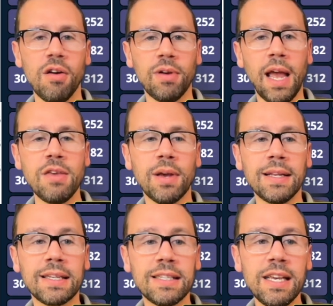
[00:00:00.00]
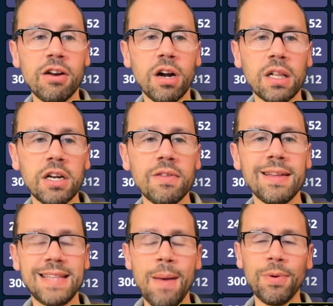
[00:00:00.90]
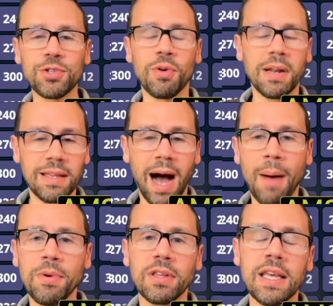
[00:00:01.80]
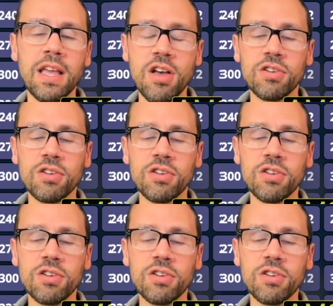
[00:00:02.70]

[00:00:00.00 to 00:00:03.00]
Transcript: Okay, you can see here clearly the temperature anomaly.